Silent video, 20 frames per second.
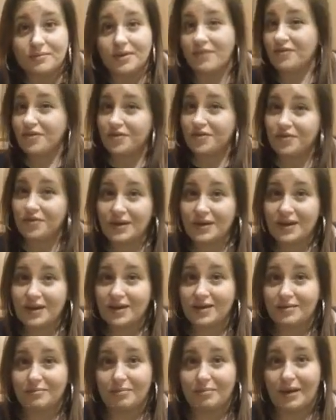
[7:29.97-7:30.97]
If you're doing
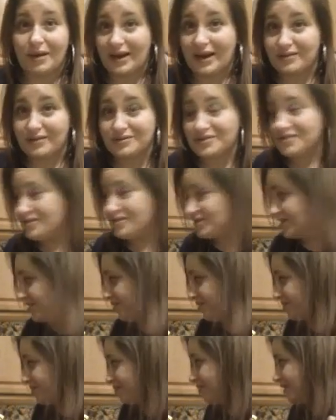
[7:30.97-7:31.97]
it by ounces
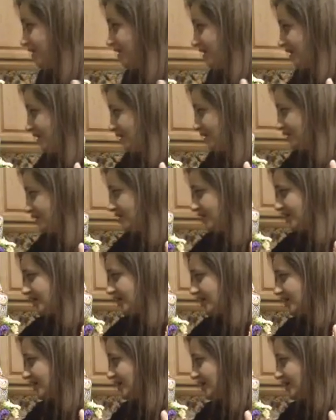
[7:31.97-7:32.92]
and you're putting it in like